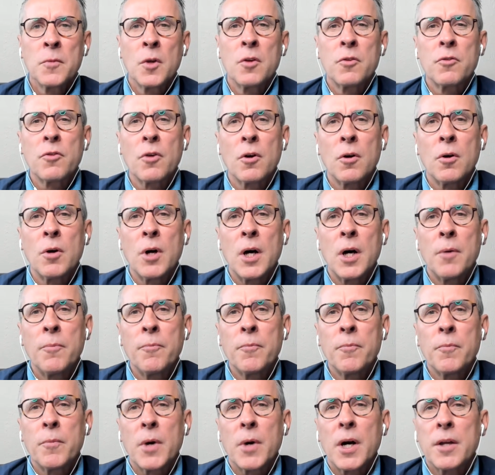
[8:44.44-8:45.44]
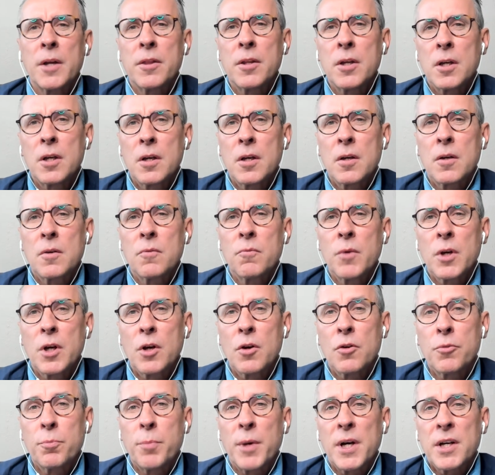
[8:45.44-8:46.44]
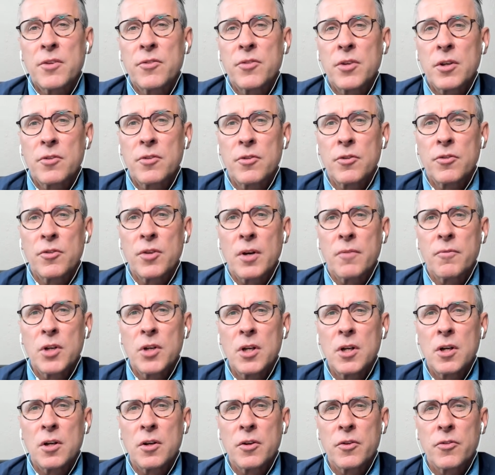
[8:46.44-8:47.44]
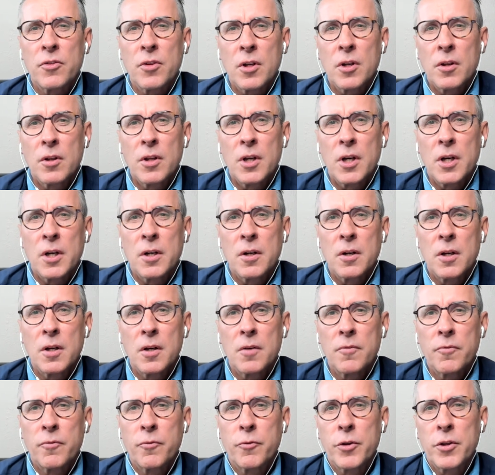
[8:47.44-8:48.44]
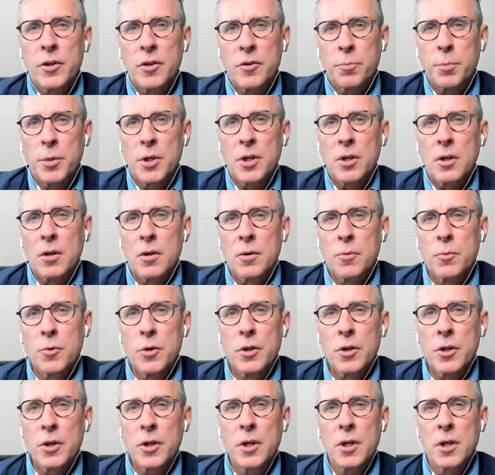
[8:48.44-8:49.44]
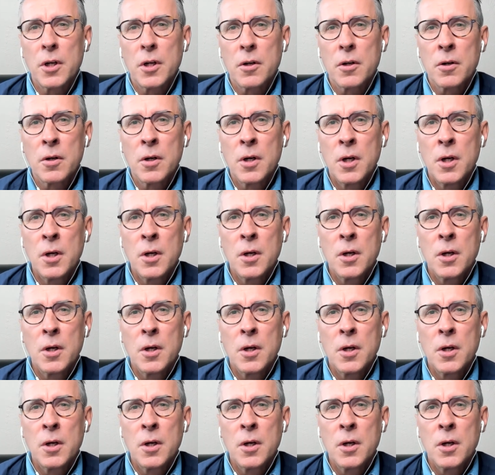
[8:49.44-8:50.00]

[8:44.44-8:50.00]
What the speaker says: So I think it goes back 6 to 7 years, and then for this particular work here,